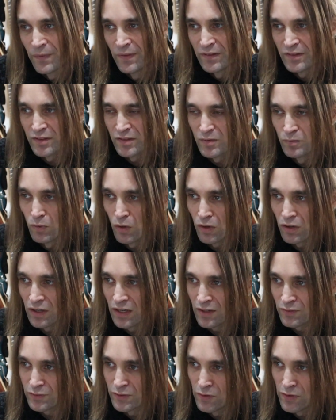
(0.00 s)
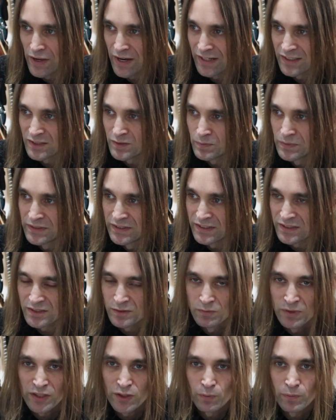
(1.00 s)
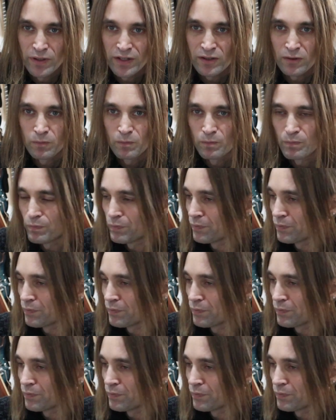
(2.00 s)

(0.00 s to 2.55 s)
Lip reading: This is modeled after the ISP decimator pedal,